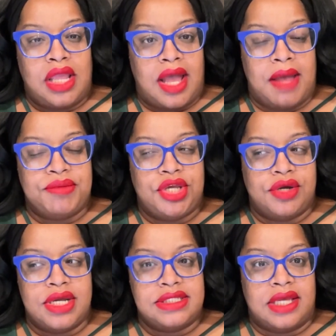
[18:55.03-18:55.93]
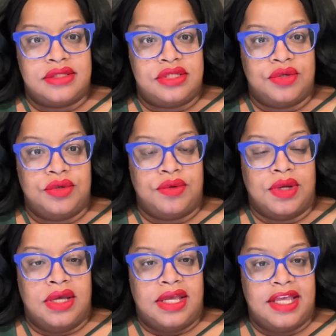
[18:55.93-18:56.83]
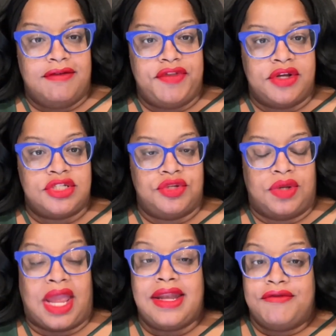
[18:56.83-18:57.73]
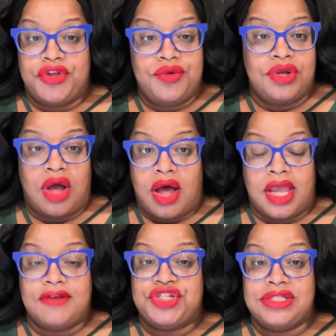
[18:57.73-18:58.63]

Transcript: I'm curious as to if they're still doing it. And if they're not, if